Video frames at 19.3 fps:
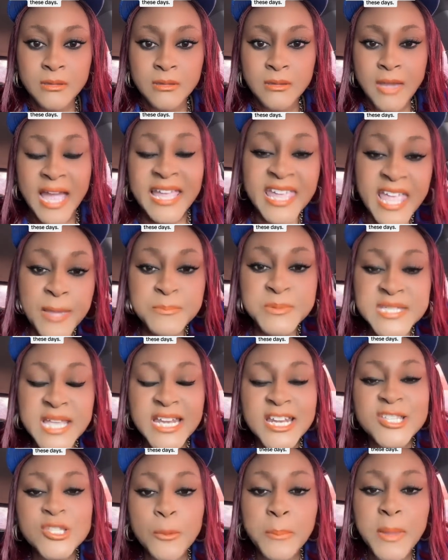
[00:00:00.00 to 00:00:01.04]
I keep
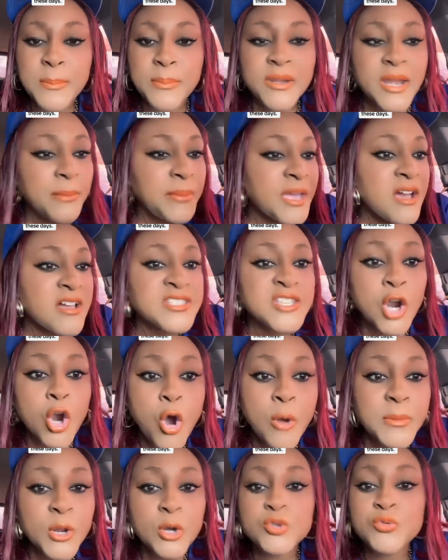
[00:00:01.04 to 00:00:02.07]
saying it to people, not because you're
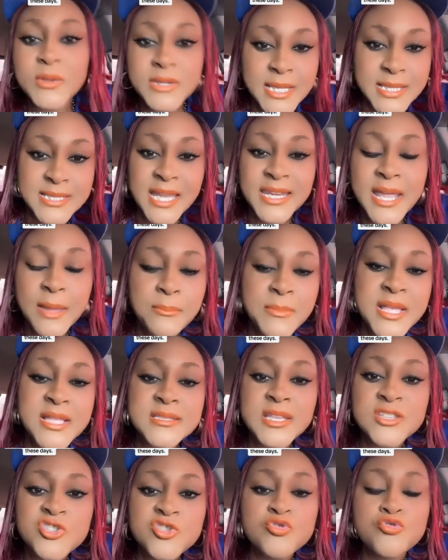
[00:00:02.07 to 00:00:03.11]
coming out with this and that
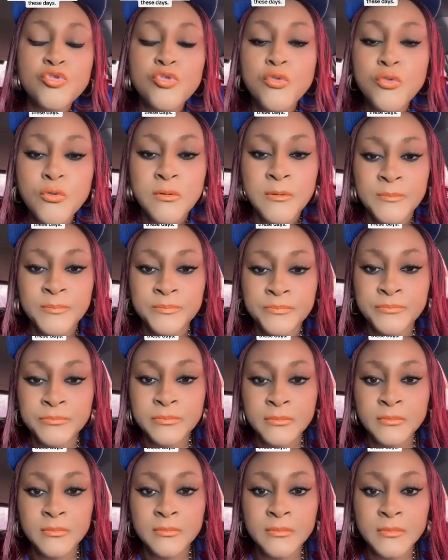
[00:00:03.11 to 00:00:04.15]
means it's true.
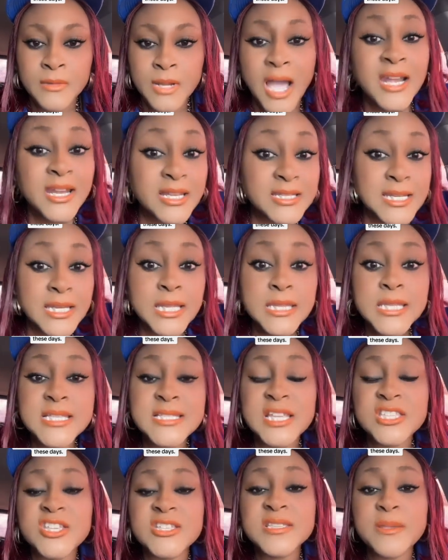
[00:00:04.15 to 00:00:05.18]
A lot of the things
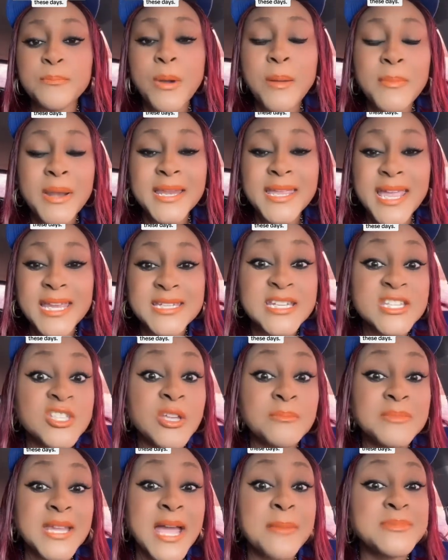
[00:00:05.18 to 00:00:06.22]
that you see promulgated,
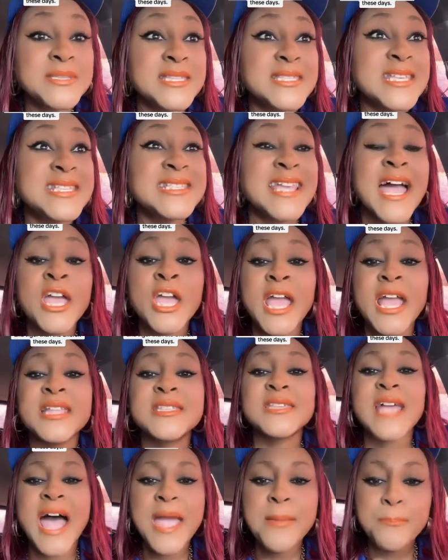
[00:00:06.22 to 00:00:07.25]
sometimes
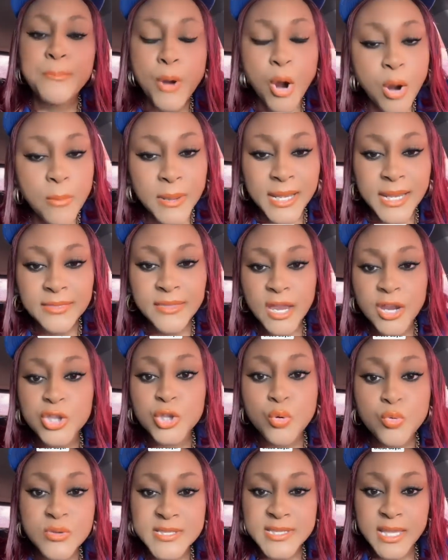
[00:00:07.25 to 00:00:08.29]
it's hyperbole they're
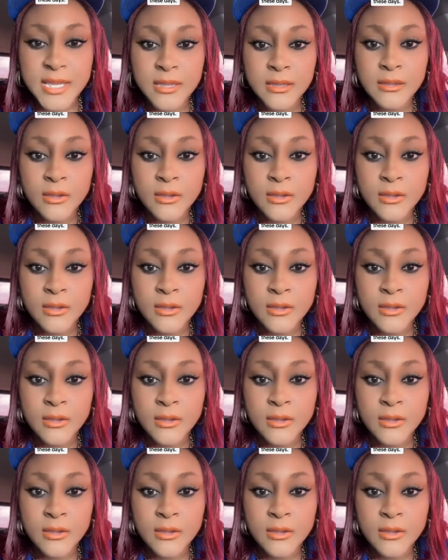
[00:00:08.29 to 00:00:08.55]
using.